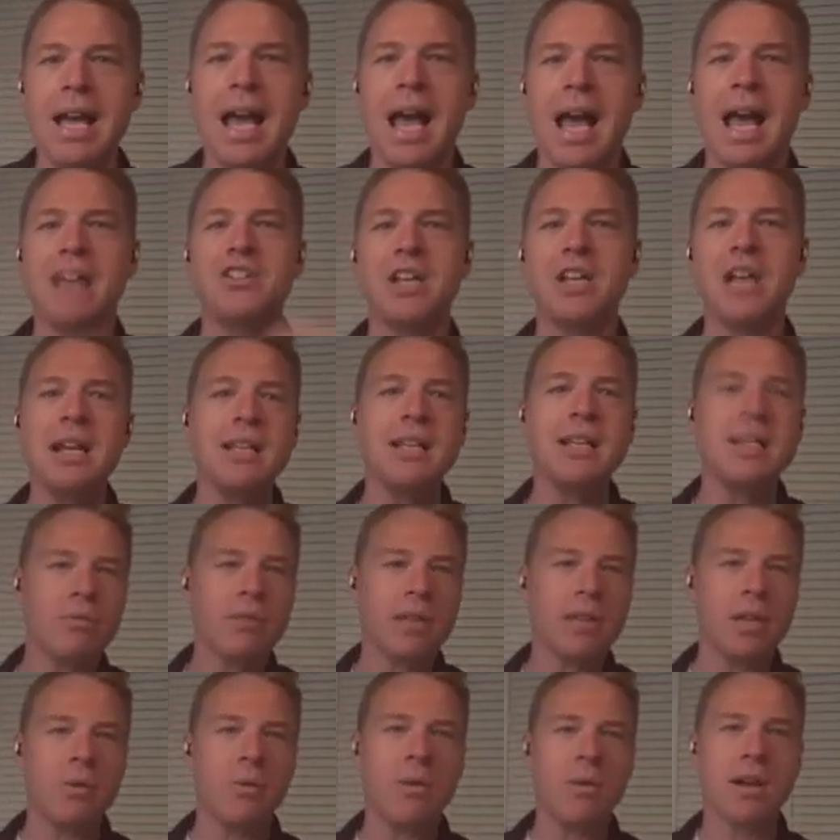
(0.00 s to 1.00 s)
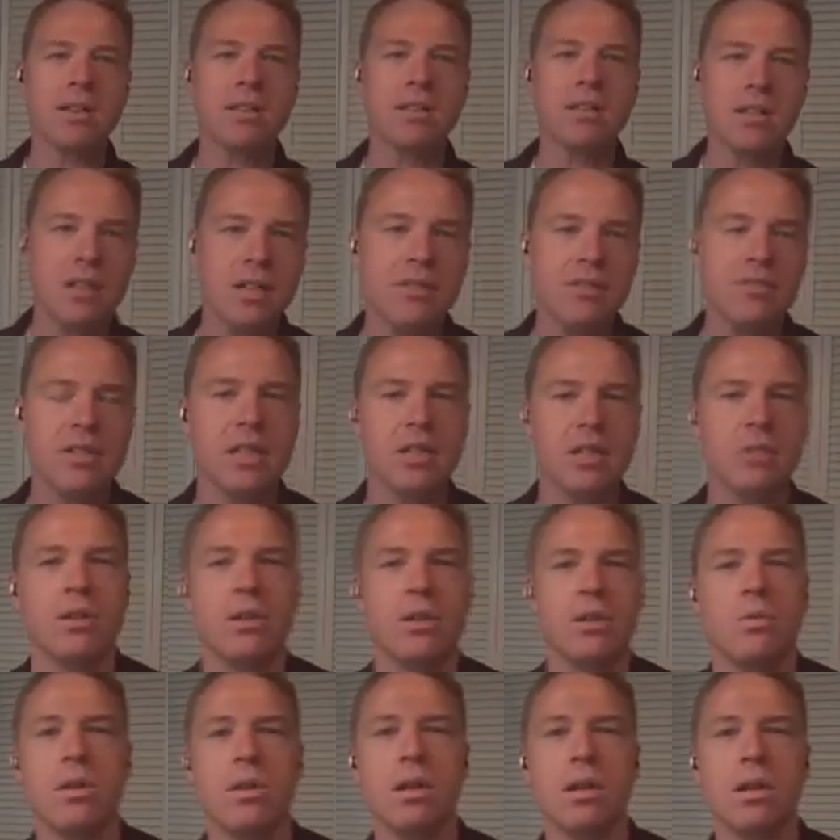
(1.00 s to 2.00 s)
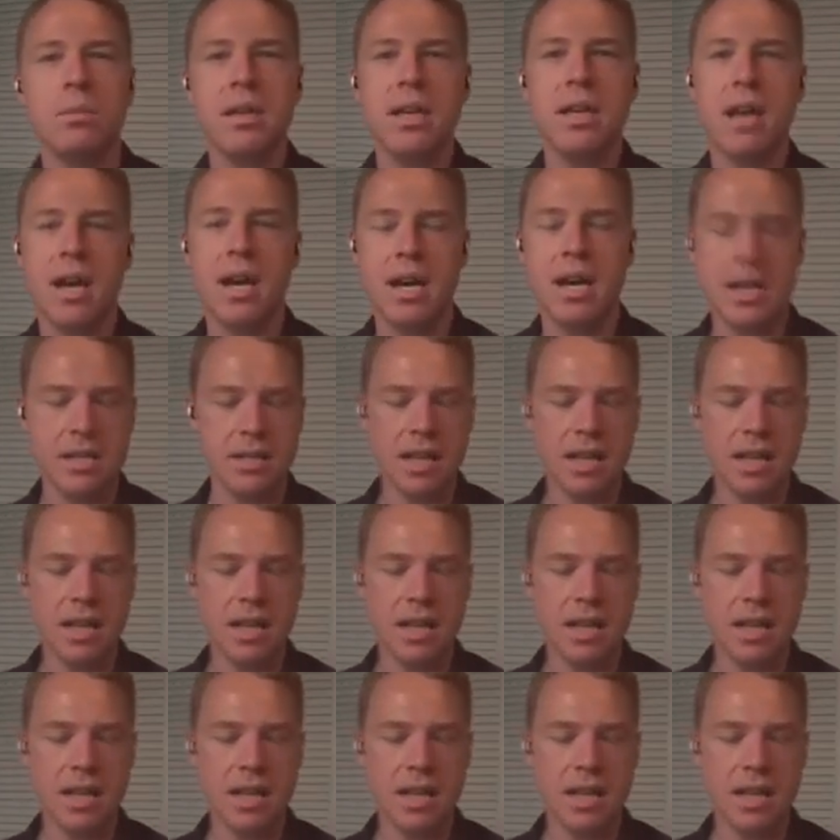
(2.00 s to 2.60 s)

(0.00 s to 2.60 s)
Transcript: And Jane isn't really well served in the real world because